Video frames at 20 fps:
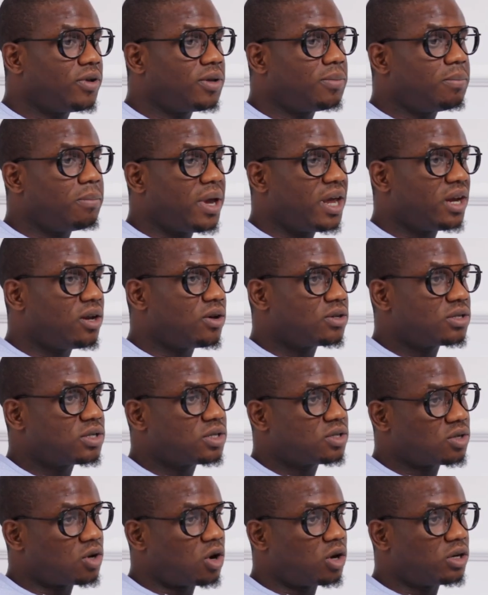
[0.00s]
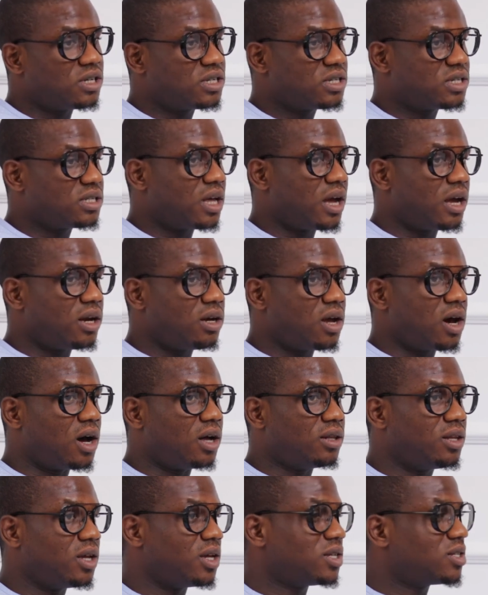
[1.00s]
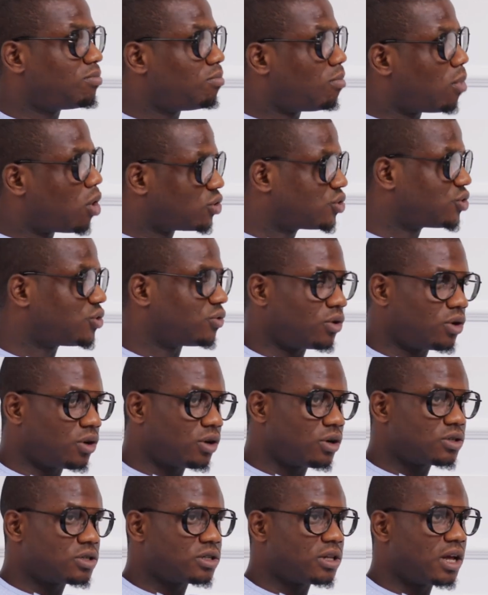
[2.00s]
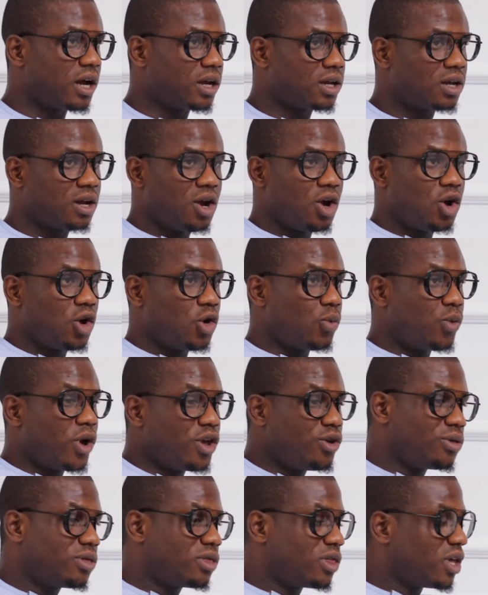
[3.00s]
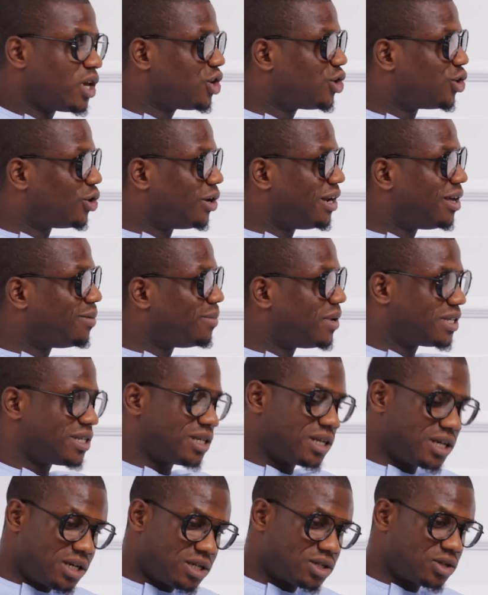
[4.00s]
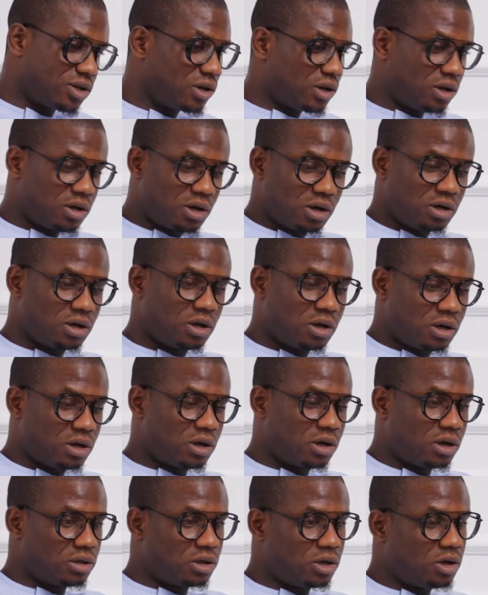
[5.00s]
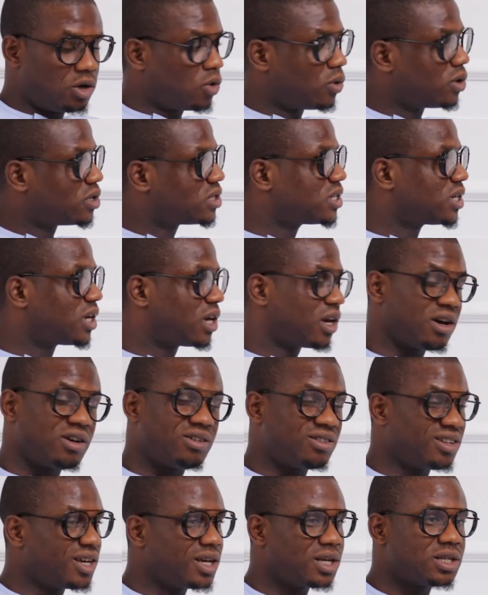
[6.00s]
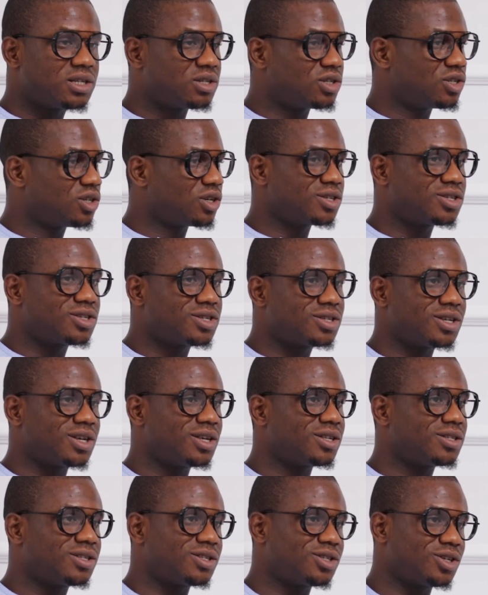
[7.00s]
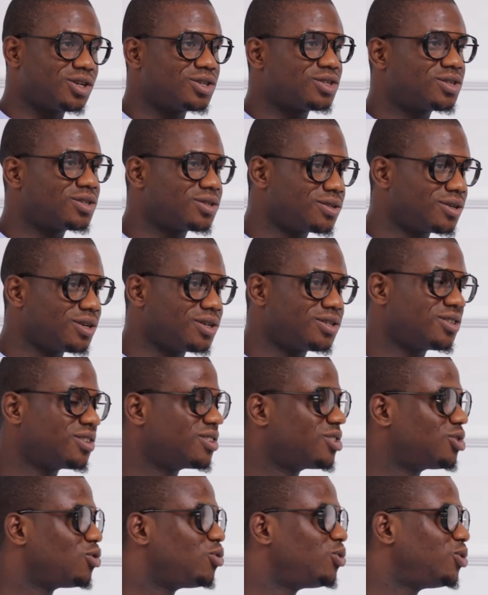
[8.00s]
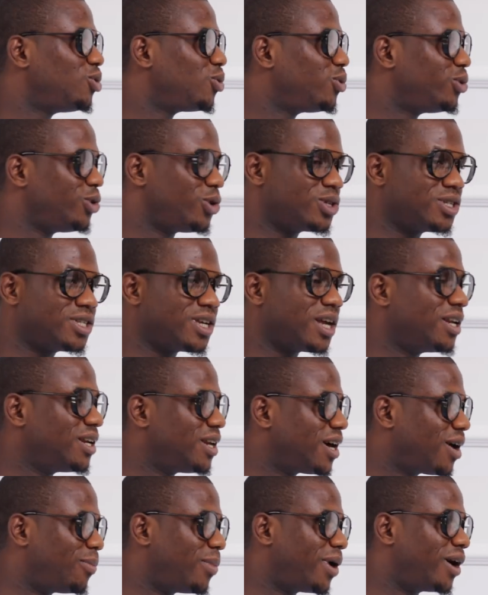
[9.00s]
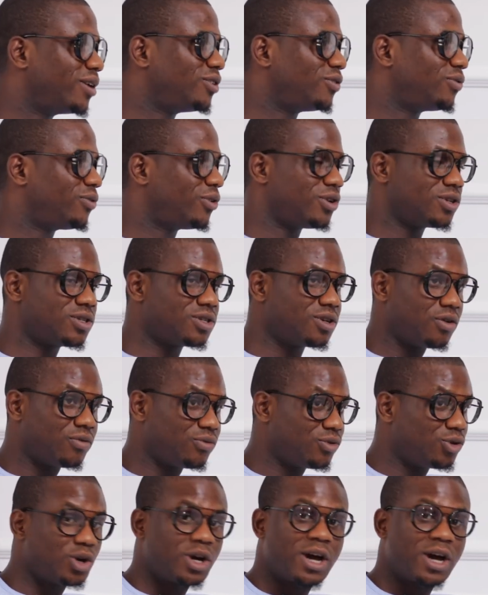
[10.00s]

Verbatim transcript: COVID made us understand that there's more to us. Like where you think your limit is on the on the on the lower scale, yeah. it's just it's just it's just you you you're setting that boundary for yourself.